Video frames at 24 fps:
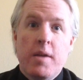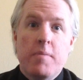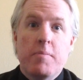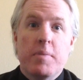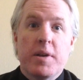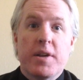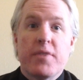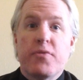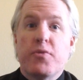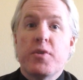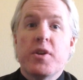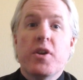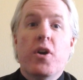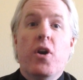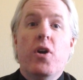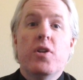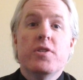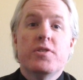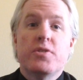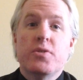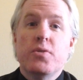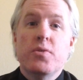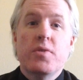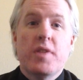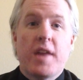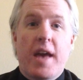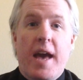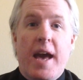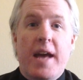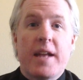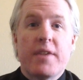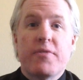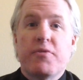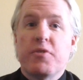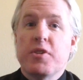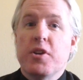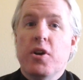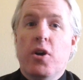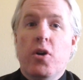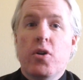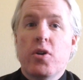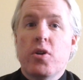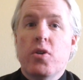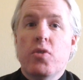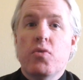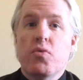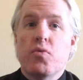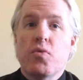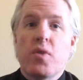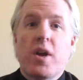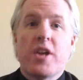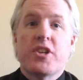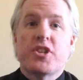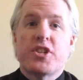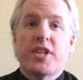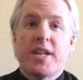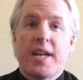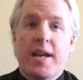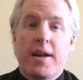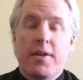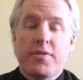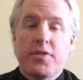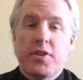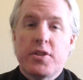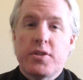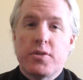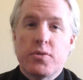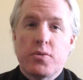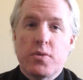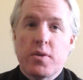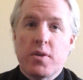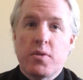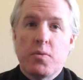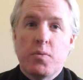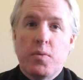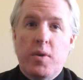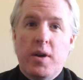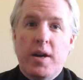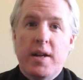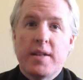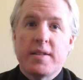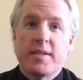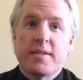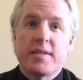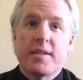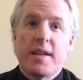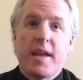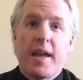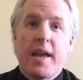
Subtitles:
But if we all do that, if we all go rushing out the door at once